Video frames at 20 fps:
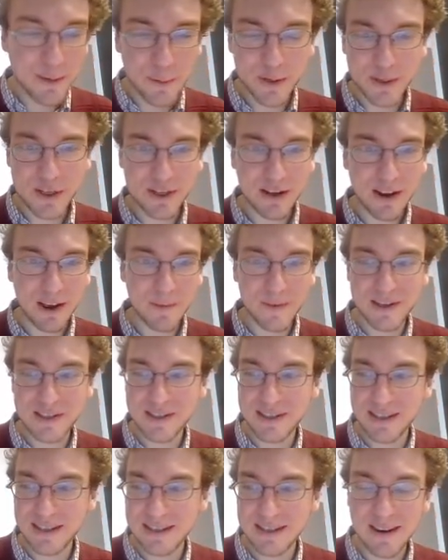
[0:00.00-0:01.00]
which
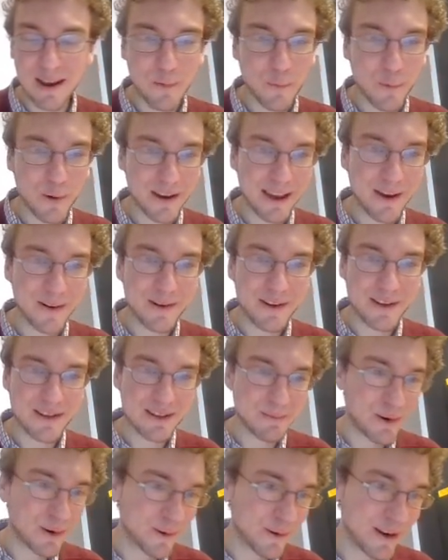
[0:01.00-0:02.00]
obviously did not work out because
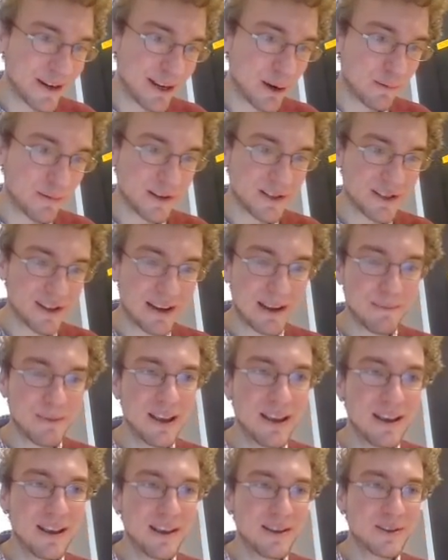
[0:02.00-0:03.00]
I'm already over
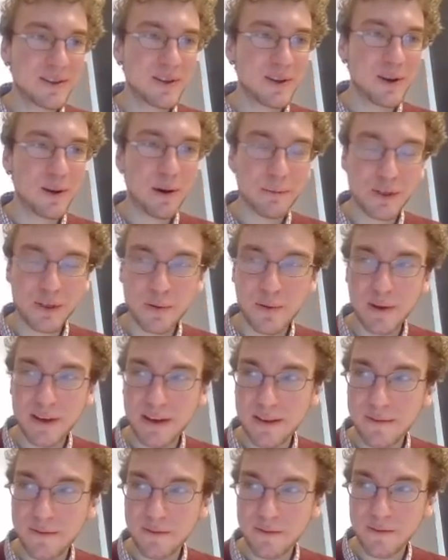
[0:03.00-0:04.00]
time. So I'm just going
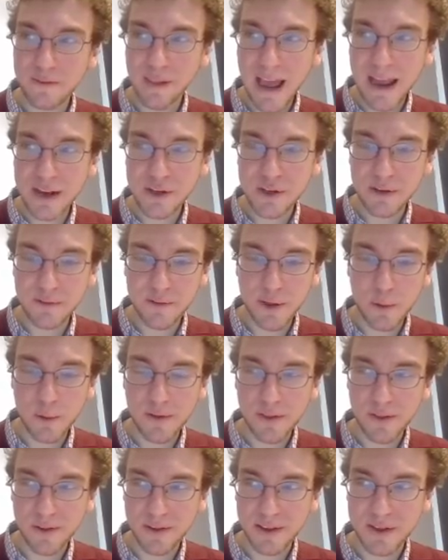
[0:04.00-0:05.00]
to flash a
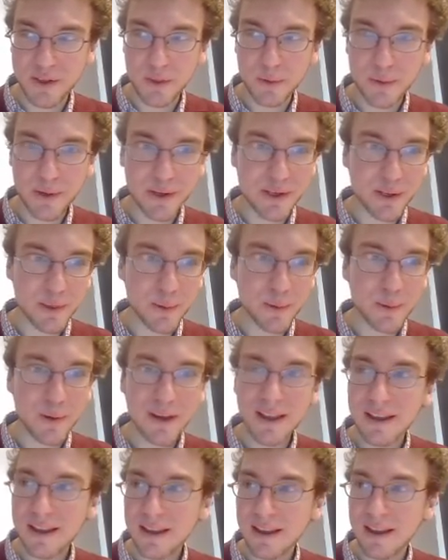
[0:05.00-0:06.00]
few other things you could do.
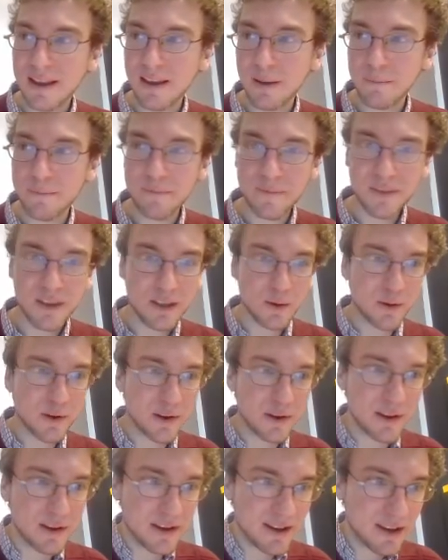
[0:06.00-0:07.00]
You
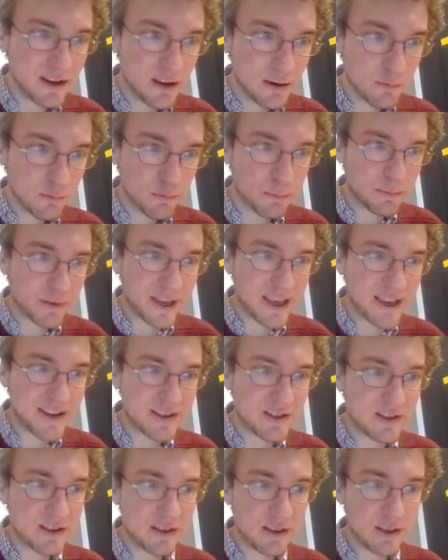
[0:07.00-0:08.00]
could
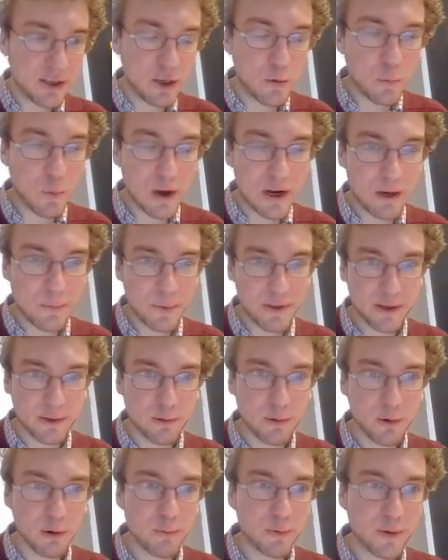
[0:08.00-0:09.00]
replace U1 with a
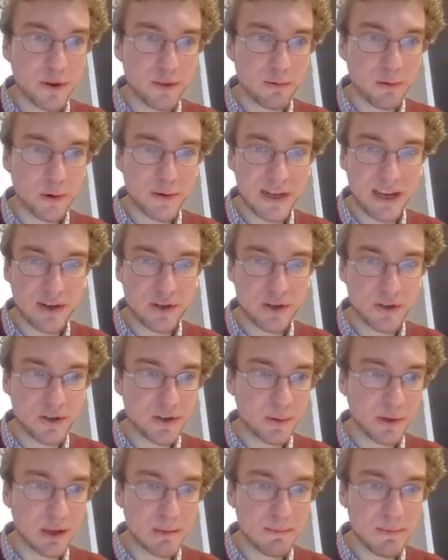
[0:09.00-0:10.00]
group where the rotations
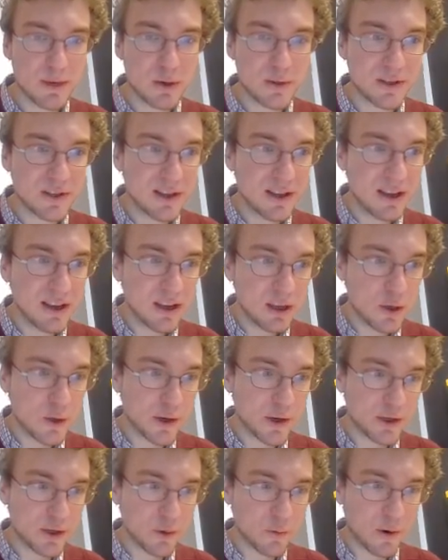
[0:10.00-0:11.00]
don't commute.
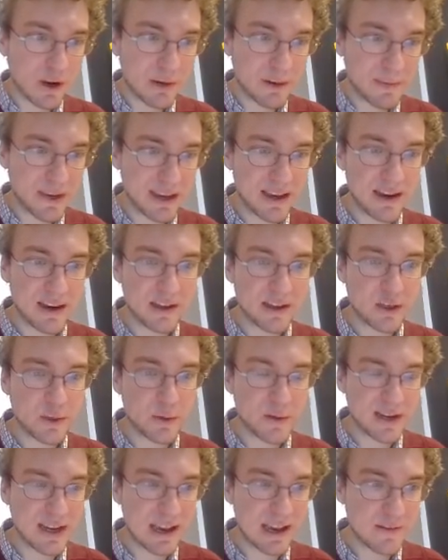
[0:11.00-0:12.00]
You could do quantum mechanics,
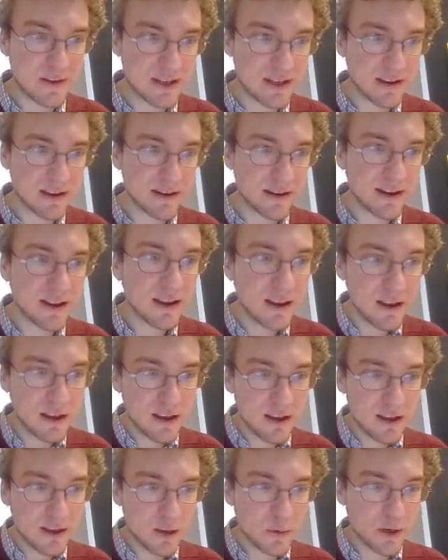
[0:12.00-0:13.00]
which I haven't done.
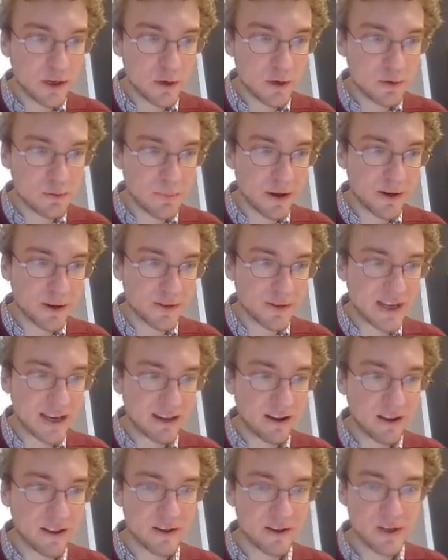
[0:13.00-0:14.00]
You could use bundle
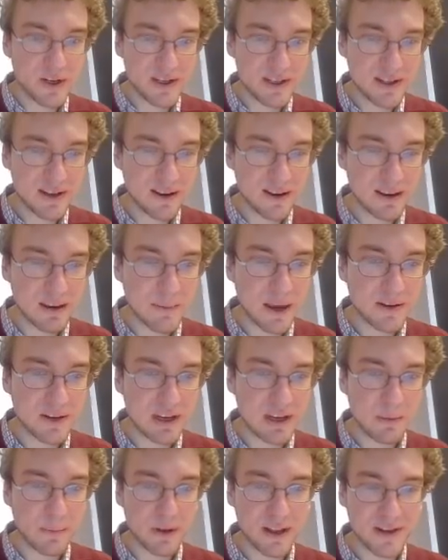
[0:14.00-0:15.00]
technology to talk about
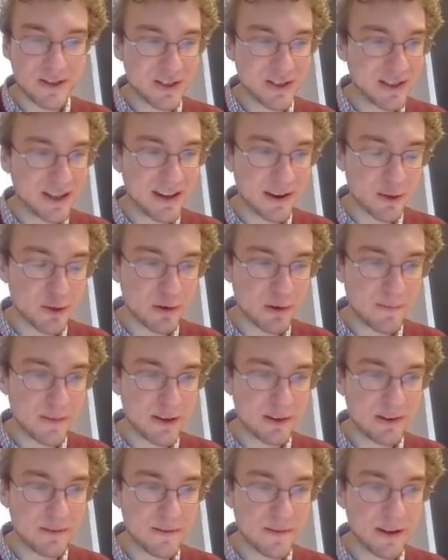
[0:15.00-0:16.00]
topologically
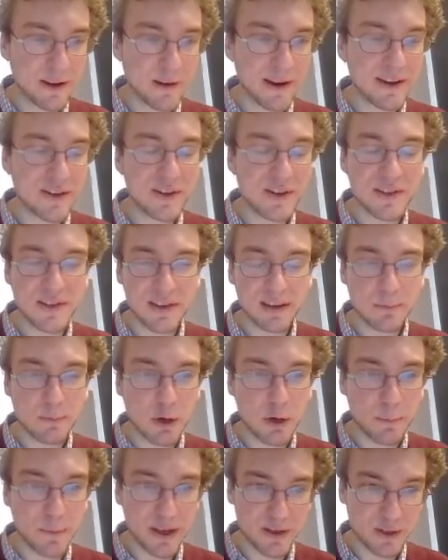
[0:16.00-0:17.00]
non-trivial configurations like a
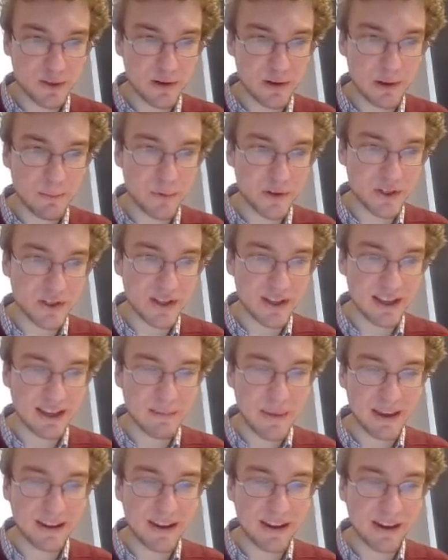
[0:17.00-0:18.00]
Mobius strip, which is like
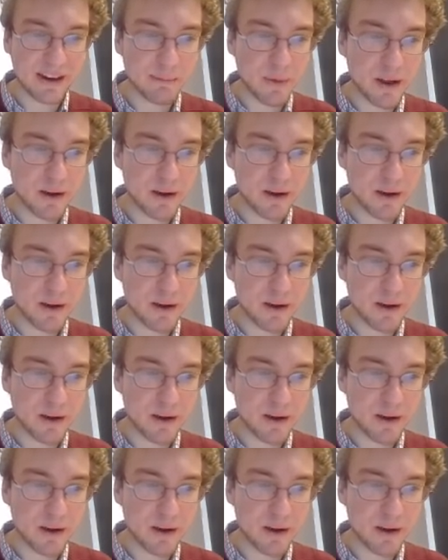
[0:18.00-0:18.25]
a magnetic